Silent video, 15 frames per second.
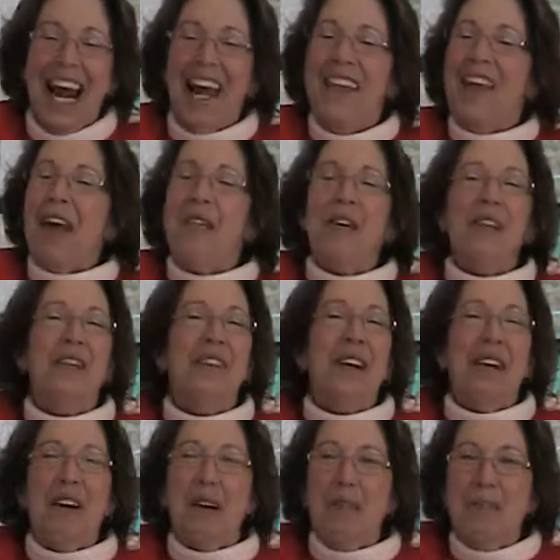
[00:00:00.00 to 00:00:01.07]
They were
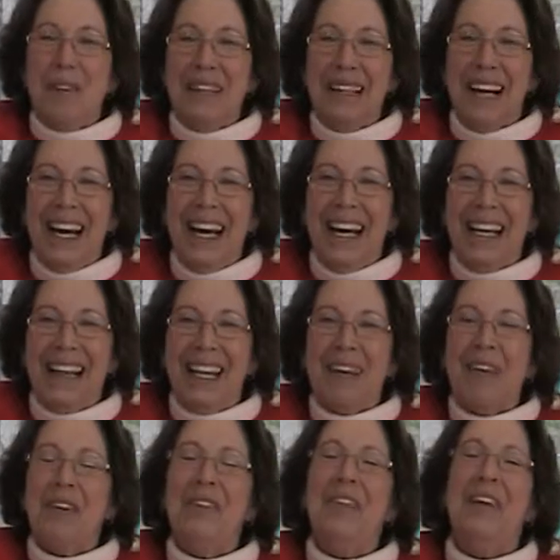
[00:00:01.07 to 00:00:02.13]
very polite. They
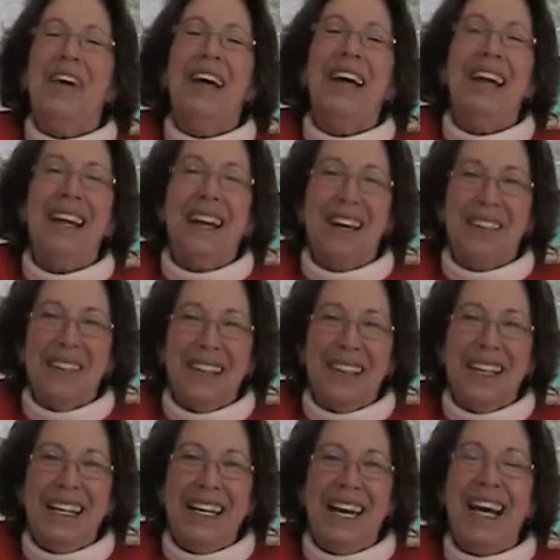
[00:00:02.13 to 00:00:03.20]
were very
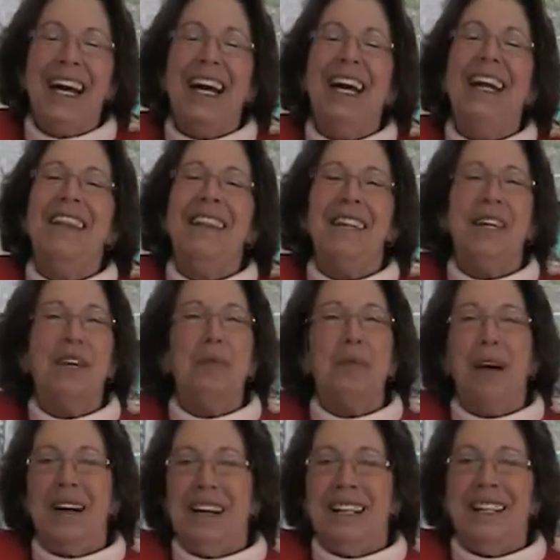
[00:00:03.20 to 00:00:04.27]
lovely. And anything you
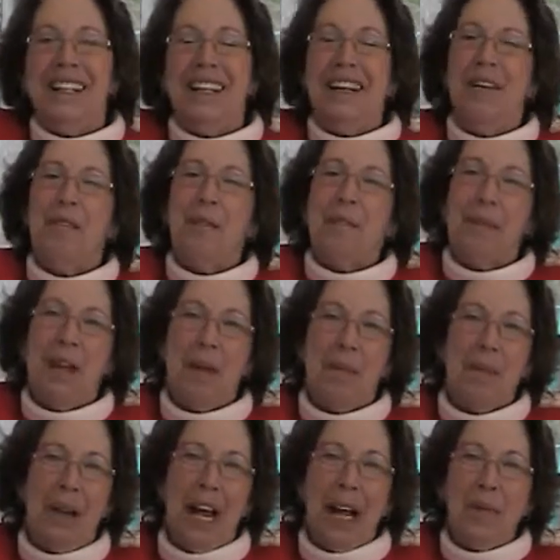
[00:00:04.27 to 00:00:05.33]
wanted to know about
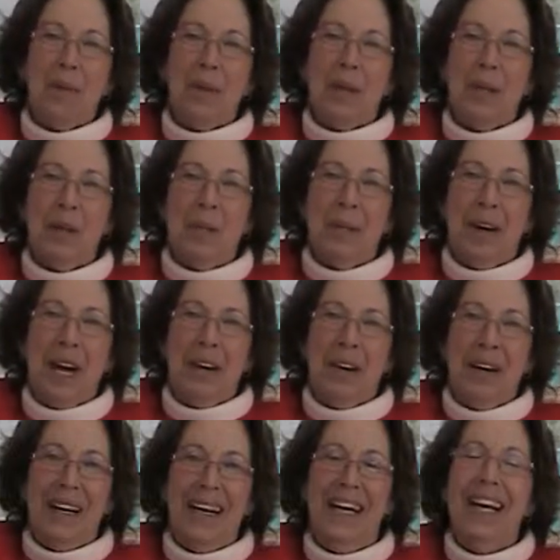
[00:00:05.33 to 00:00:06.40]
Blackbeard the
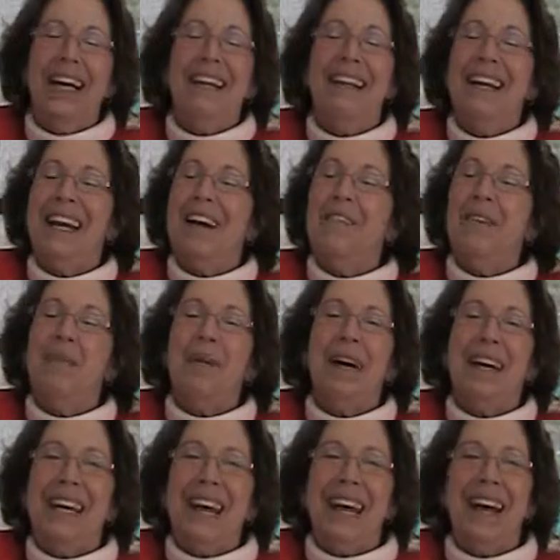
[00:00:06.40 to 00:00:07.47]
pirate that
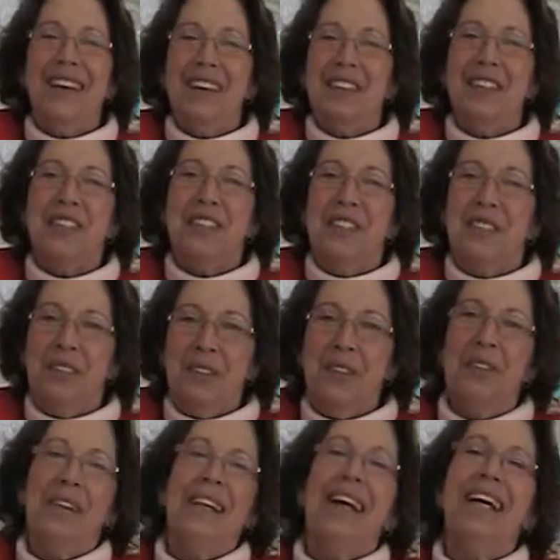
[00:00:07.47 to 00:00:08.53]
everybody else
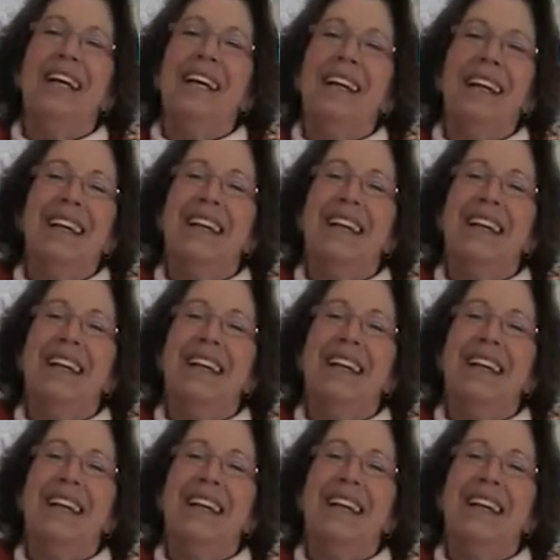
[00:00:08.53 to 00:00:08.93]
knew that